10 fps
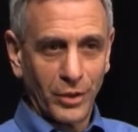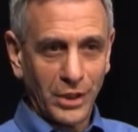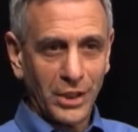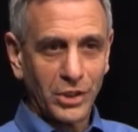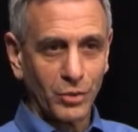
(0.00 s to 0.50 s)

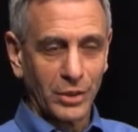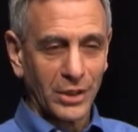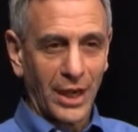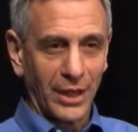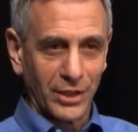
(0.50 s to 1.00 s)
We need to
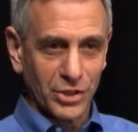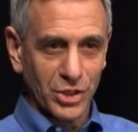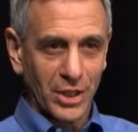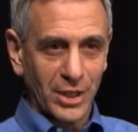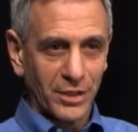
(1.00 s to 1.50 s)

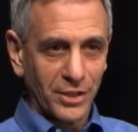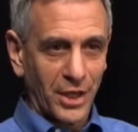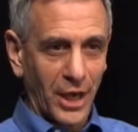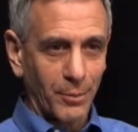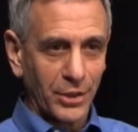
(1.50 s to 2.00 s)
acknowledge the
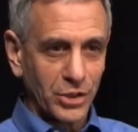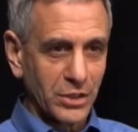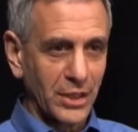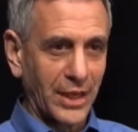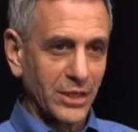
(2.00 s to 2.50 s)
Nakba,
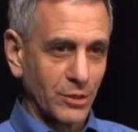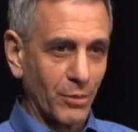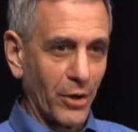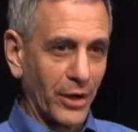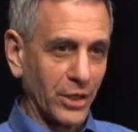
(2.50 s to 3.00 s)
just like as
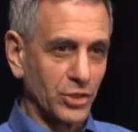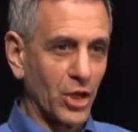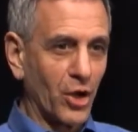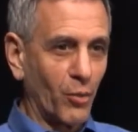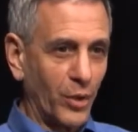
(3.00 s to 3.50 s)

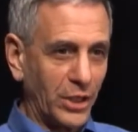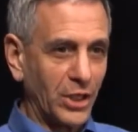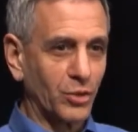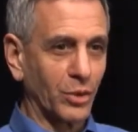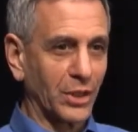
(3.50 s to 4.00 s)
Americans, we
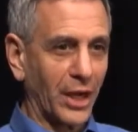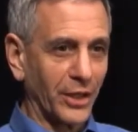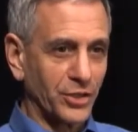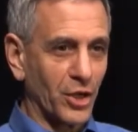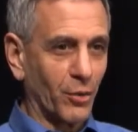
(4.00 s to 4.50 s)
need to
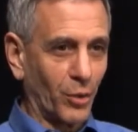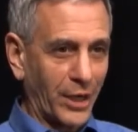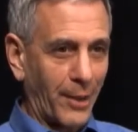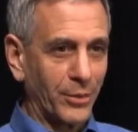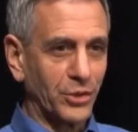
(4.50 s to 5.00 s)
acknowledge
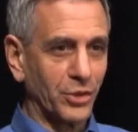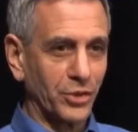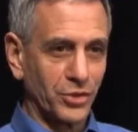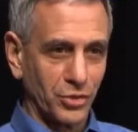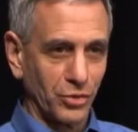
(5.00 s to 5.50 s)
what happened to
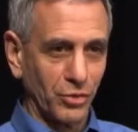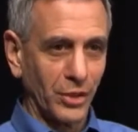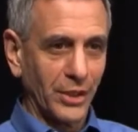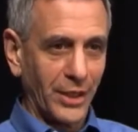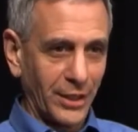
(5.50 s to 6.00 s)
the
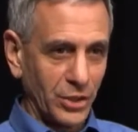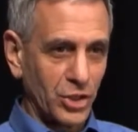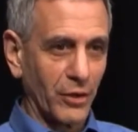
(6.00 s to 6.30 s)
Sioux and the